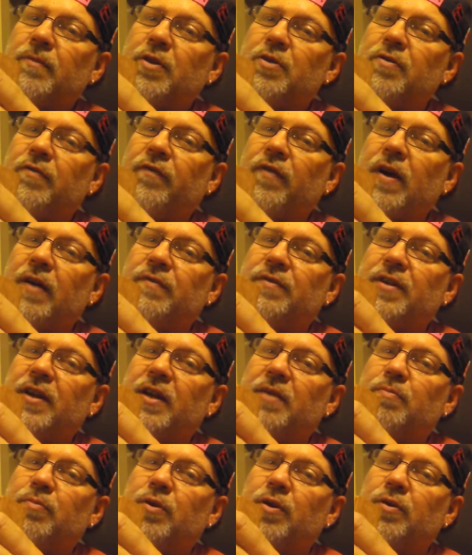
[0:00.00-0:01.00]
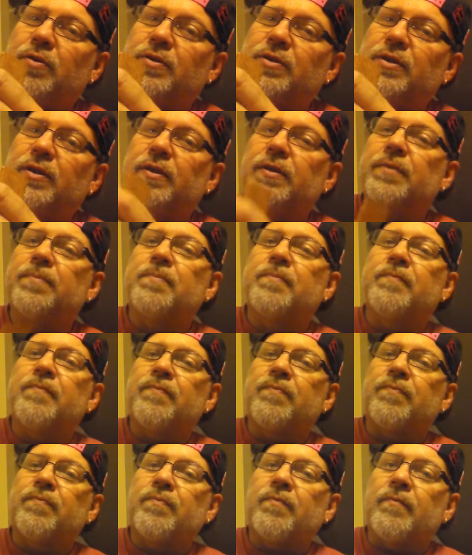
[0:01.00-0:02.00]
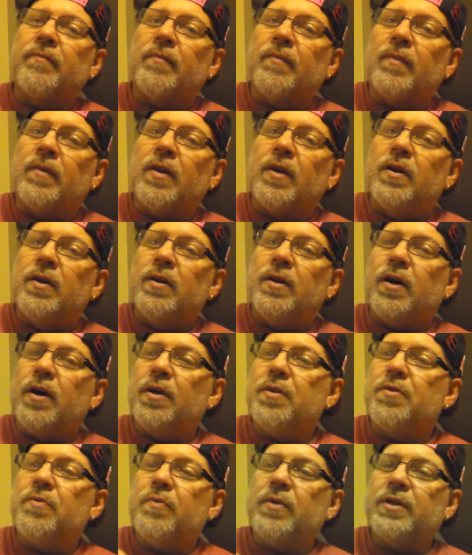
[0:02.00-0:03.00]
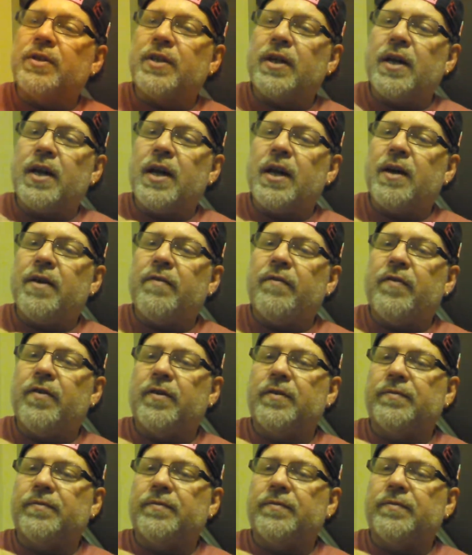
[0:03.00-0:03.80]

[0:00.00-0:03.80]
510 post. Other ones I have,